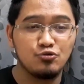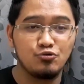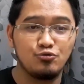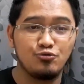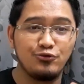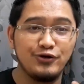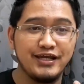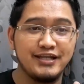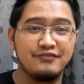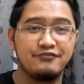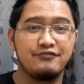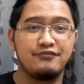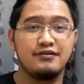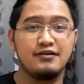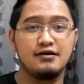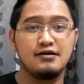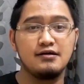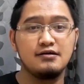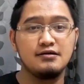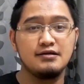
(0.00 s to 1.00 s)
wet
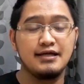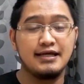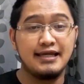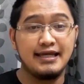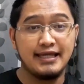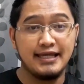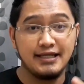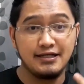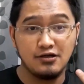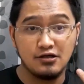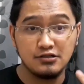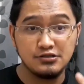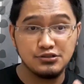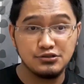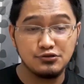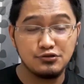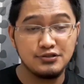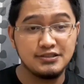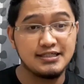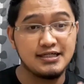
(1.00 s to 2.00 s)
flour, and
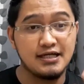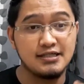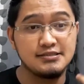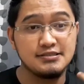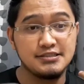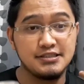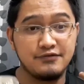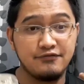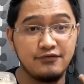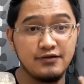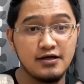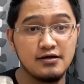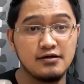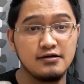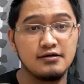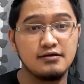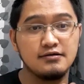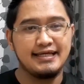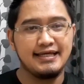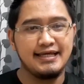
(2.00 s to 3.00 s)
also the custard
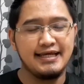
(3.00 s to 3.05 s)
flour.